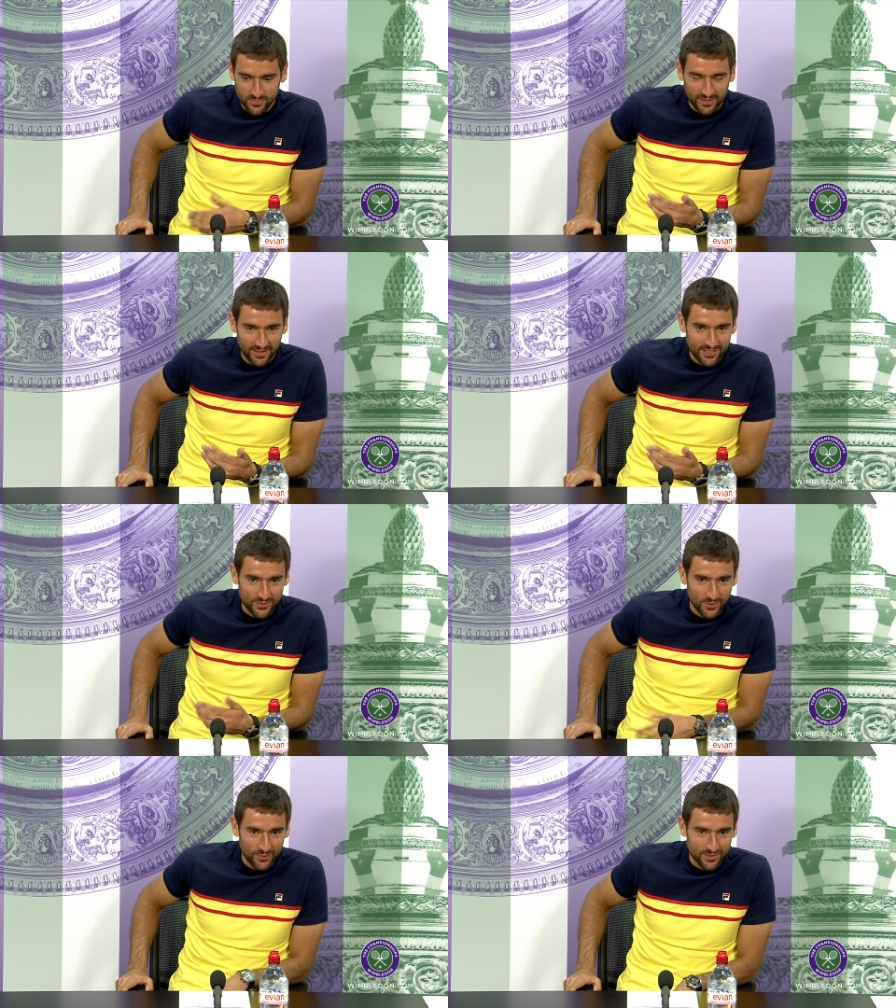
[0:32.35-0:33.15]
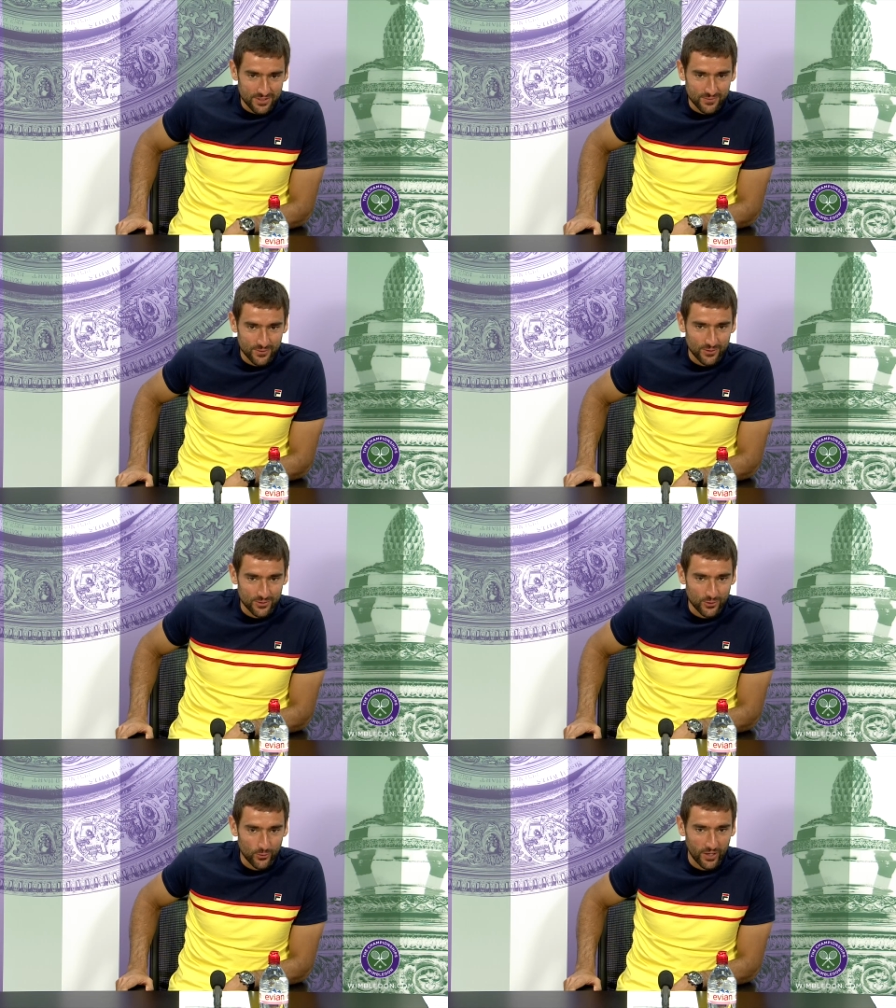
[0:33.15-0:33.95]
but last week was
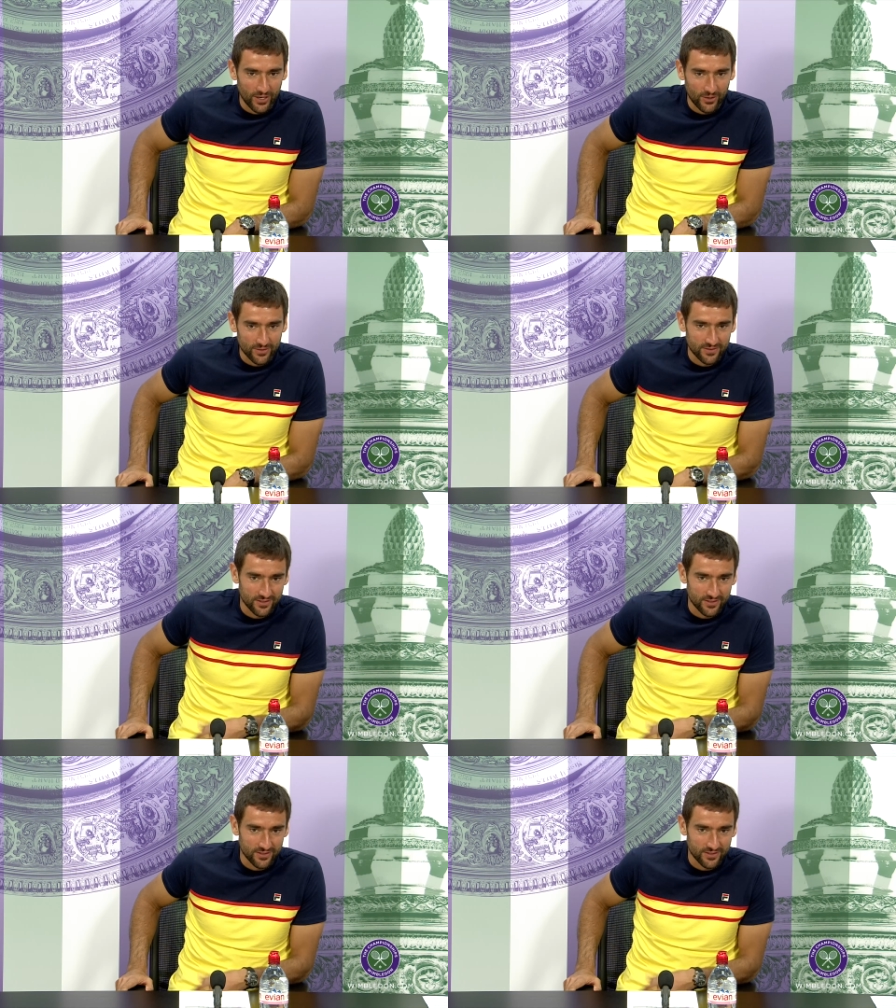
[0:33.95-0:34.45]
also quite hot,